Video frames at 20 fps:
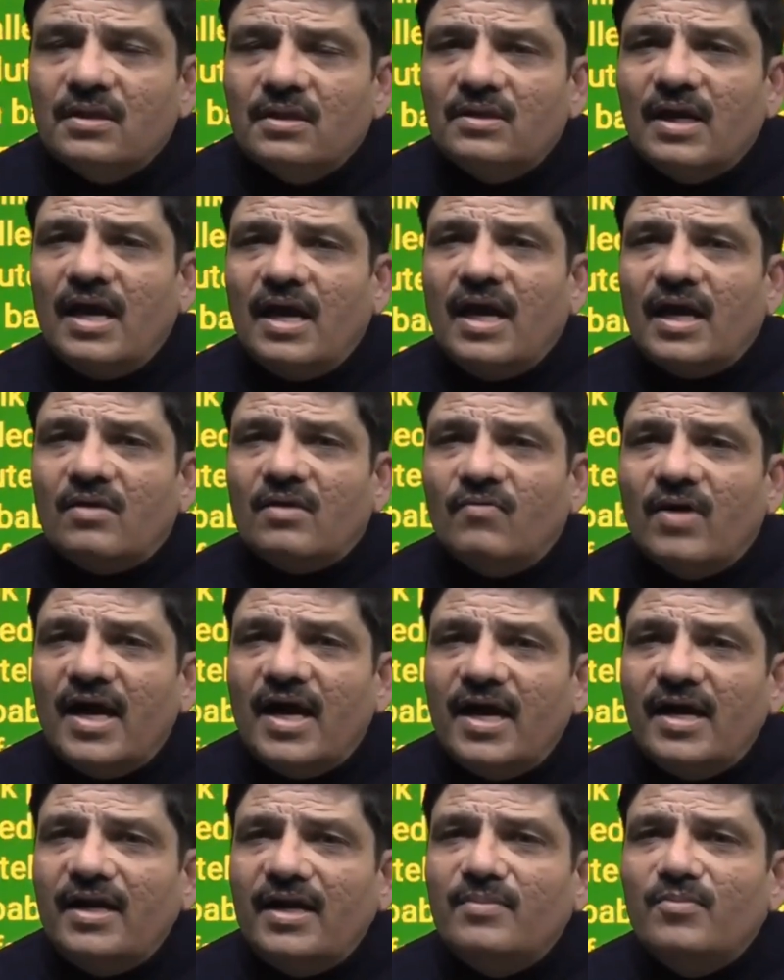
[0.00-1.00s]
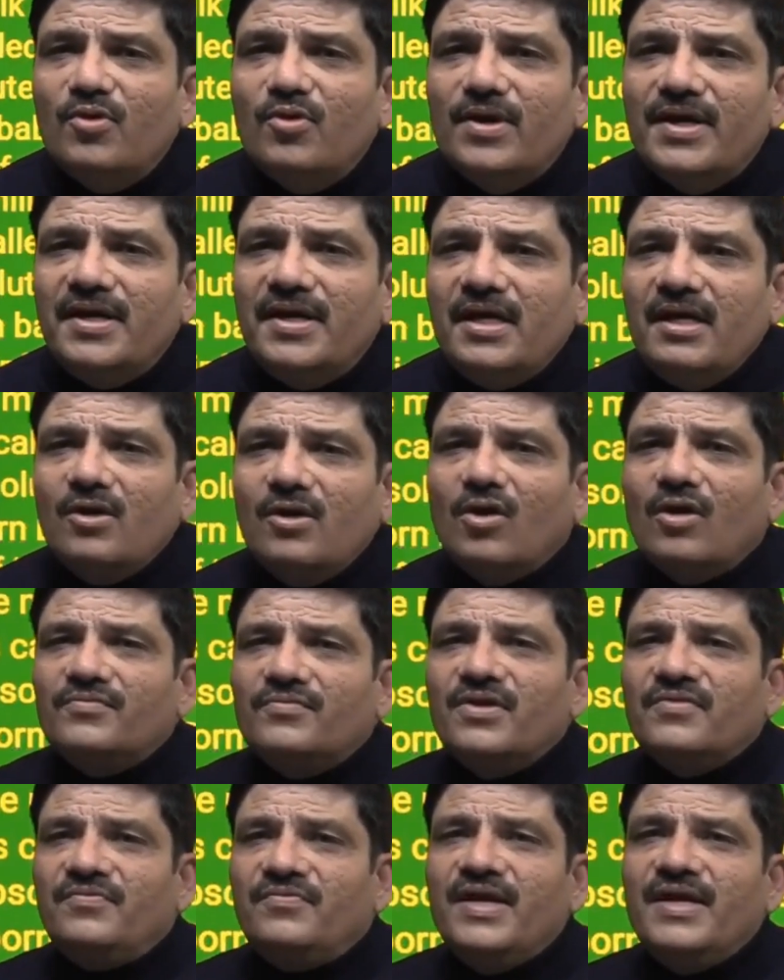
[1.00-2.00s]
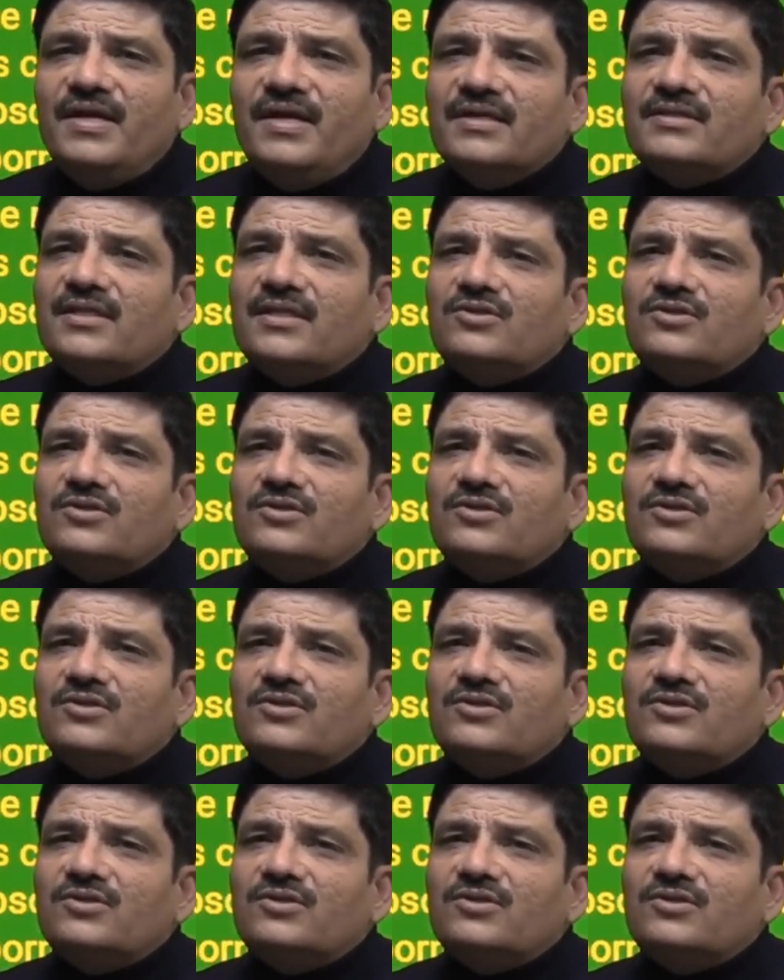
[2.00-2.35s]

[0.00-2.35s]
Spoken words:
the acquired immunity of the fetus